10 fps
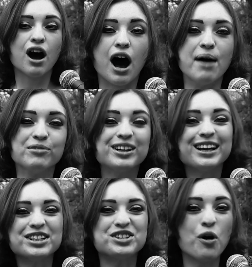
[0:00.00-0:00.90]
I'm gonna
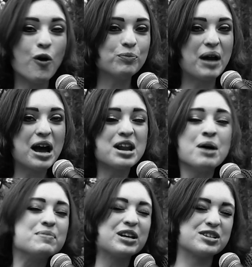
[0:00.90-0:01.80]
get you, old man,
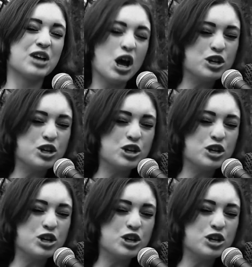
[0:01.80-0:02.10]
because